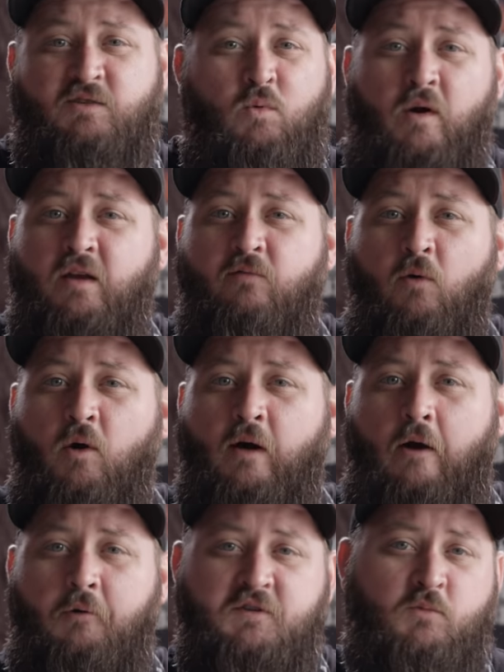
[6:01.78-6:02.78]
24
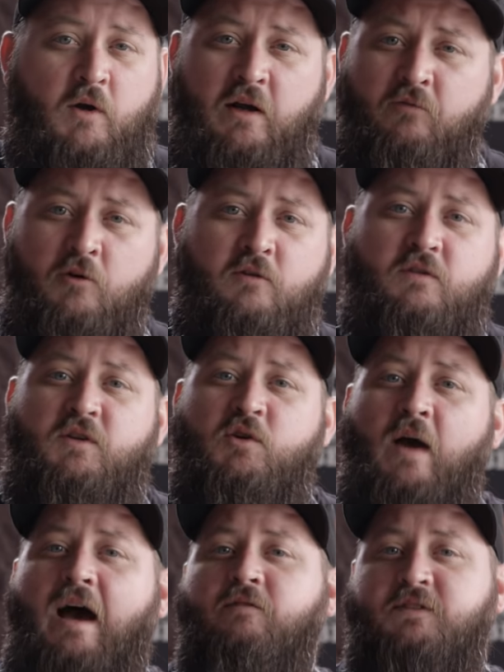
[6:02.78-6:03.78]
hours, whatever
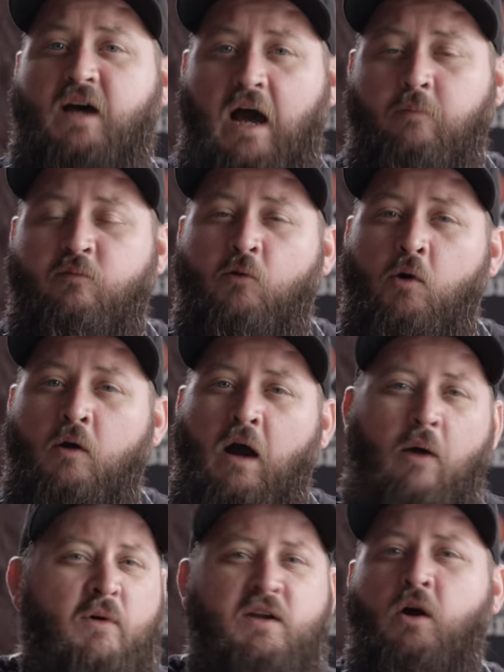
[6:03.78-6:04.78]
you have time for.
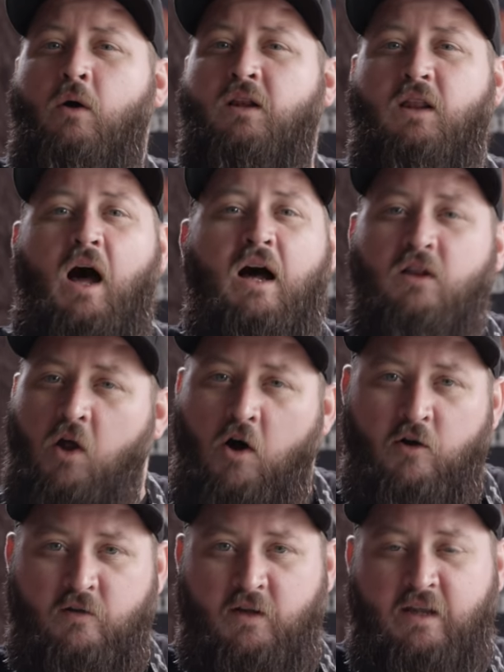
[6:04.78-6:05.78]
I wouldn't go a lot
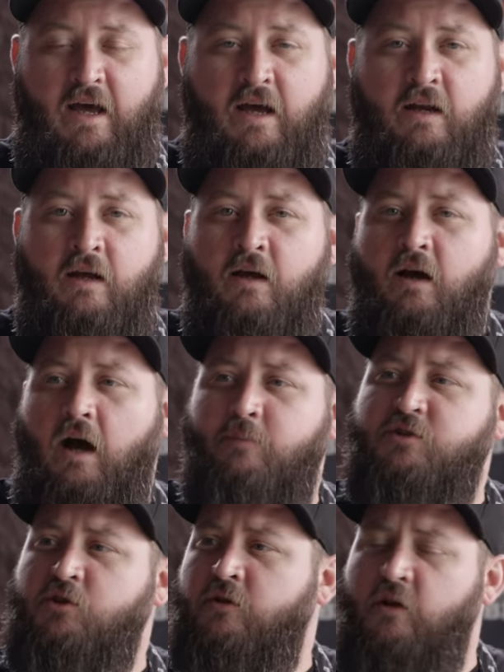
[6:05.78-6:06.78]
longer than that. I'm
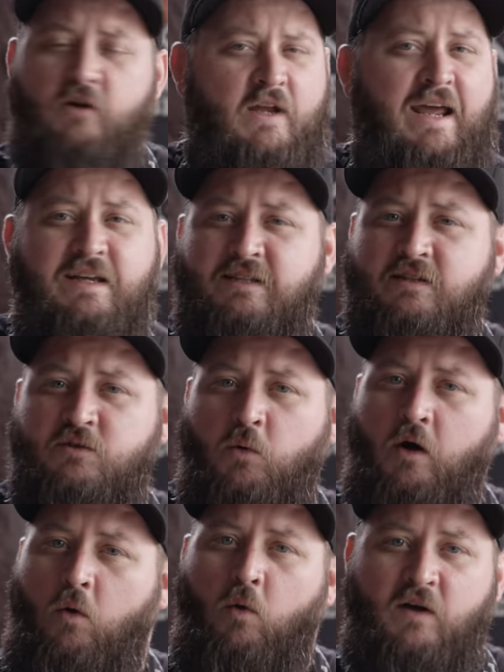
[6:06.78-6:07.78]
sure there are cases
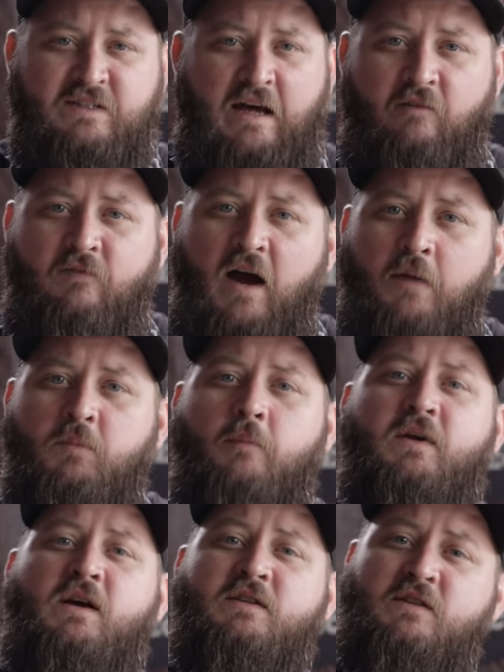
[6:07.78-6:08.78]
where it works out fine, but
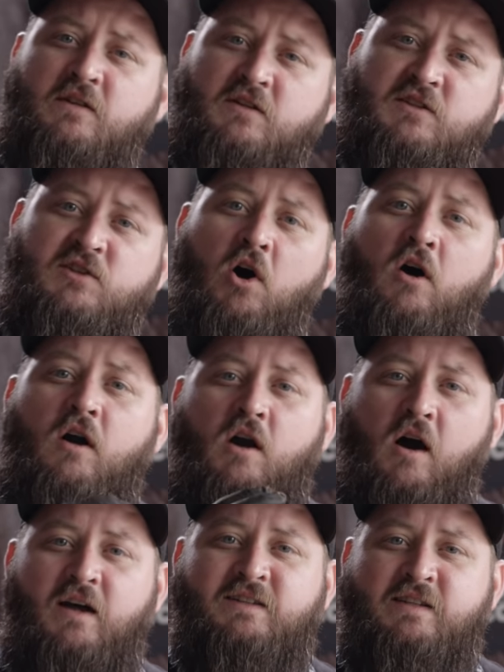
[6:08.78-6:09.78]
because of the salt
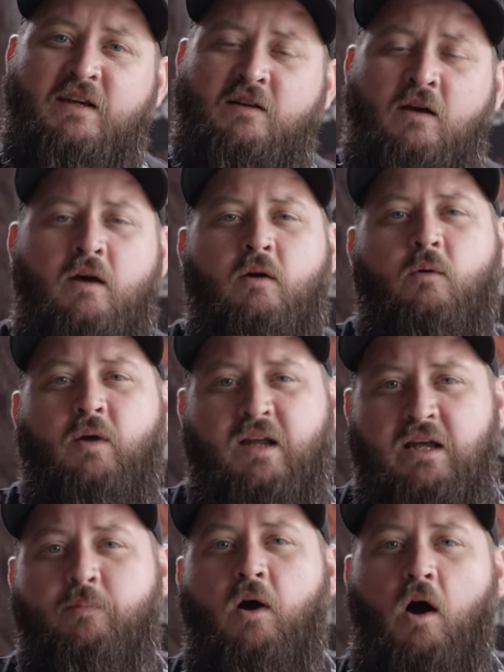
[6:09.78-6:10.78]
content, we want
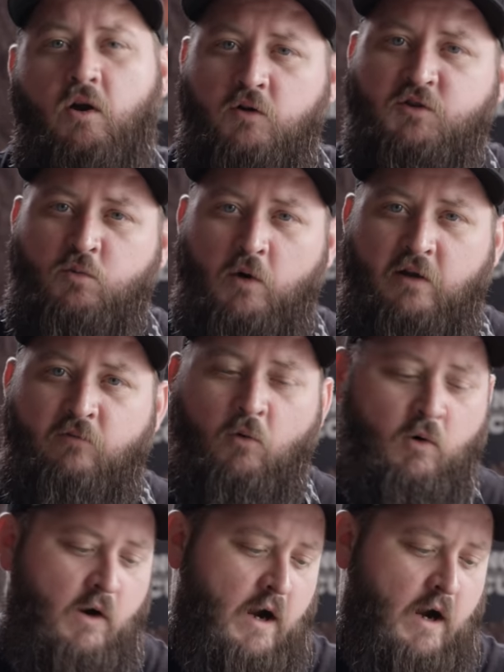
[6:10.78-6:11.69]
to keep it under 24